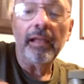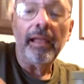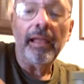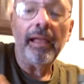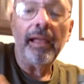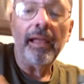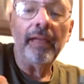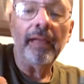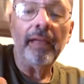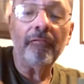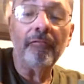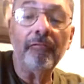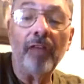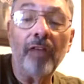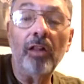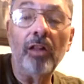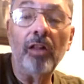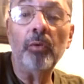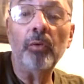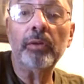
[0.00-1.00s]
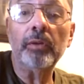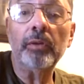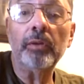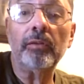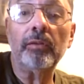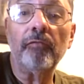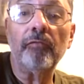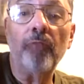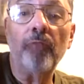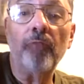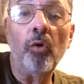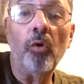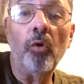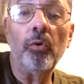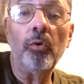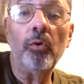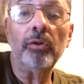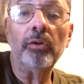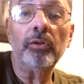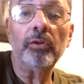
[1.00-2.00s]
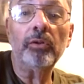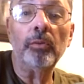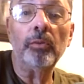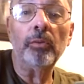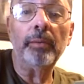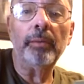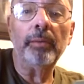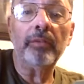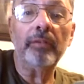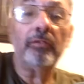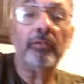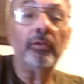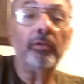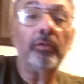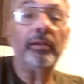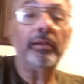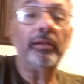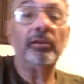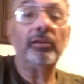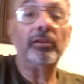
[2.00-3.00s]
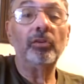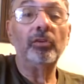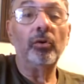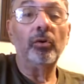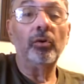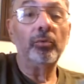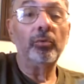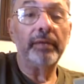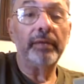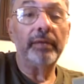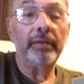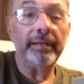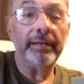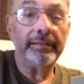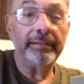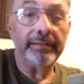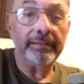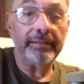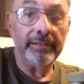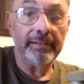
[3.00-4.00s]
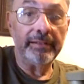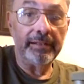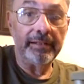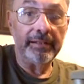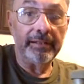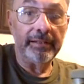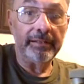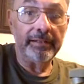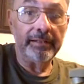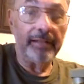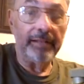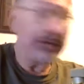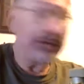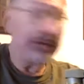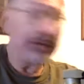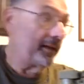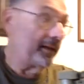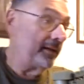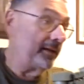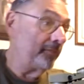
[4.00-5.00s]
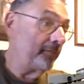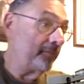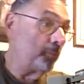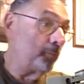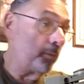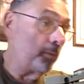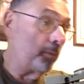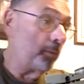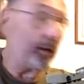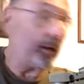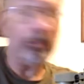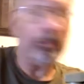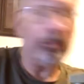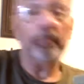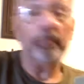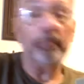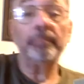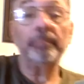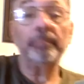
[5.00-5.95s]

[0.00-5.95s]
and follow it forward a little bit so that you don't get that kind of a problem.